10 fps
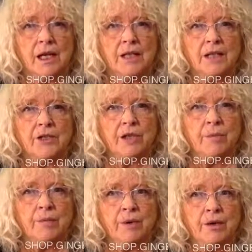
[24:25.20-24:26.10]
And she
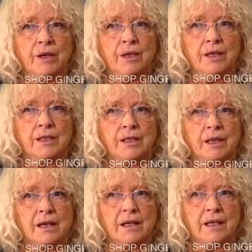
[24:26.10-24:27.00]
brought in this
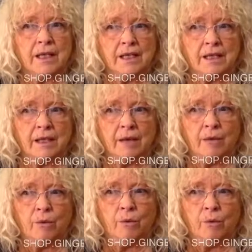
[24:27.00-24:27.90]
idea that
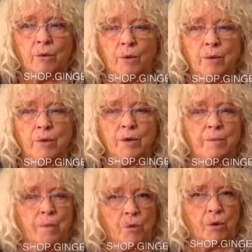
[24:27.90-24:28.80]
when we're
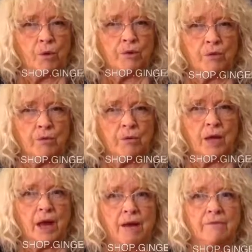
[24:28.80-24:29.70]
born, we
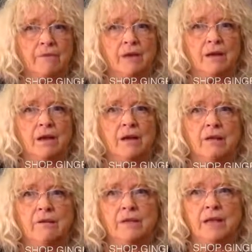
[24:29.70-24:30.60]
have a lot
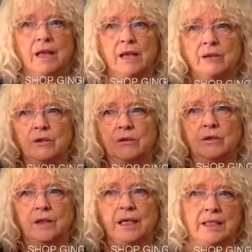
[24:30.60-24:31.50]
of
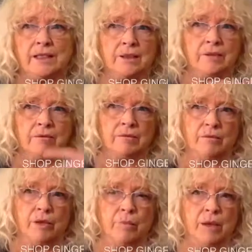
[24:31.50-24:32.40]
electrical leads
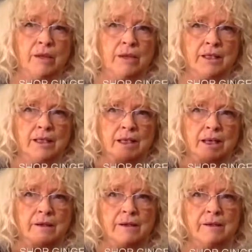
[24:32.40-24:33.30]
with plugs at the
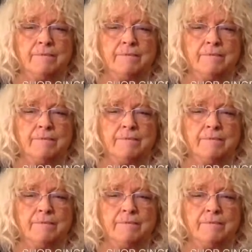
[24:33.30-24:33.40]
end.